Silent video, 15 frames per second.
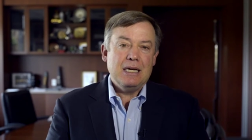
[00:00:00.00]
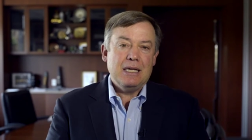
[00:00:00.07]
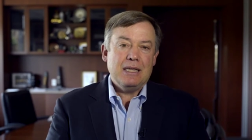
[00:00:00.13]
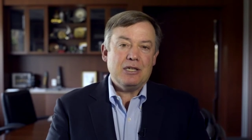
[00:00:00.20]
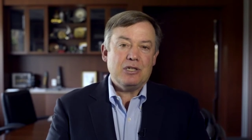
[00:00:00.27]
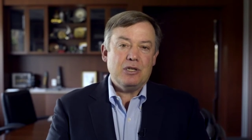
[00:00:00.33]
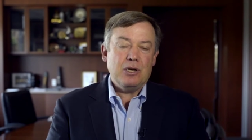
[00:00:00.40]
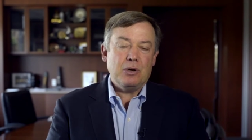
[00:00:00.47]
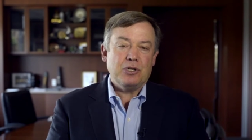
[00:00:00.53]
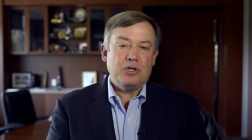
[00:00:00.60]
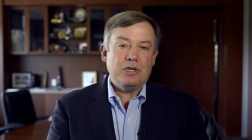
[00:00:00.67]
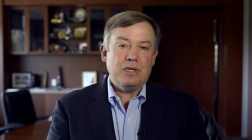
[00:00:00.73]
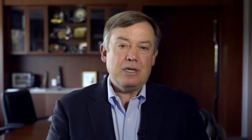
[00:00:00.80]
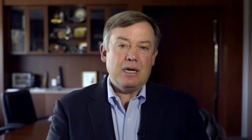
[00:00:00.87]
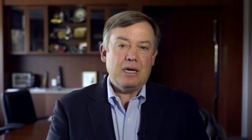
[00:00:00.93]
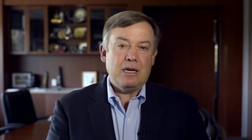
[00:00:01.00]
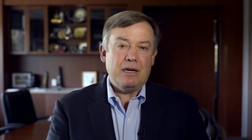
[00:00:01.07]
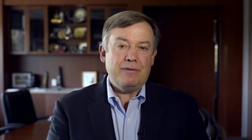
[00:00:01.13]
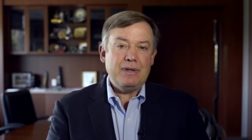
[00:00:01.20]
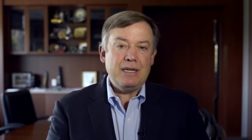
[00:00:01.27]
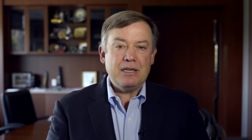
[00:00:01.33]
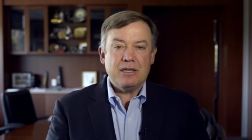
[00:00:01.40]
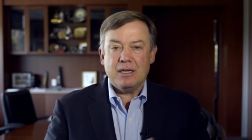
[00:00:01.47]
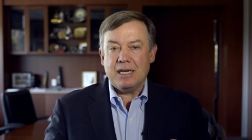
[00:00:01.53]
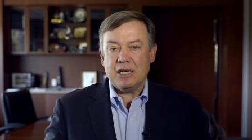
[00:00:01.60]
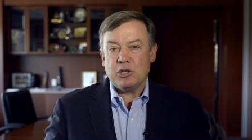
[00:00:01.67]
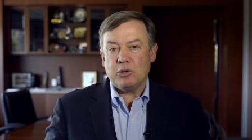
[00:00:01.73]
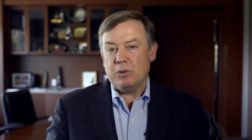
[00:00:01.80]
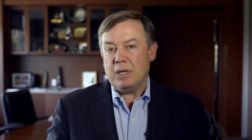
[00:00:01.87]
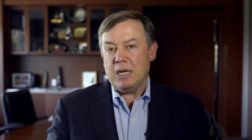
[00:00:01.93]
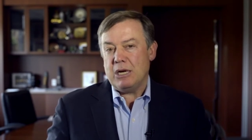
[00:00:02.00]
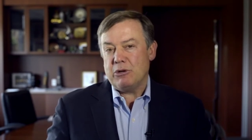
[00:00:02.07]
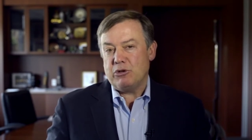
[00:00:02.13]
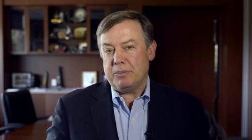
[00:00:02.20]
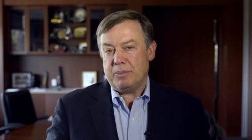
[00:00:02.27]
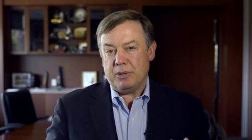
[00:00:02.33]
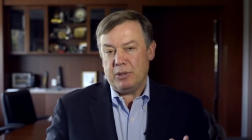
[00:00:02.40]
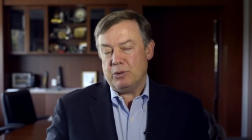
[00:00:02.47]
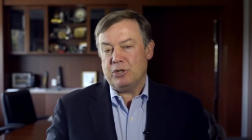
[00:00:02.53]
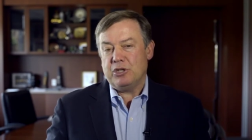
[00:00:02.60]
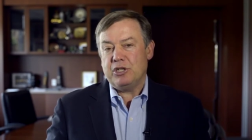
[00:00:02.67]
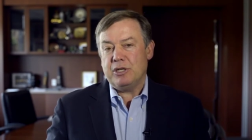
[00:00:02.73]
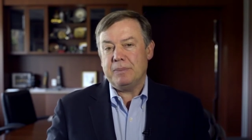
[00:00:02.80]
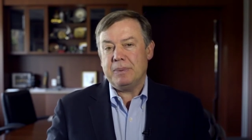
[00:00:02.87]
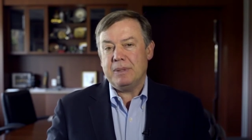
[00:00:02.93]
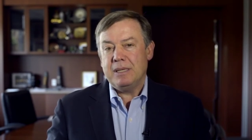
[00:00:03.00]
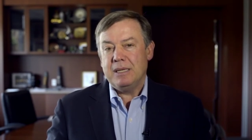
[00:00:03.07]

this notion of intellectual entrepreneurship,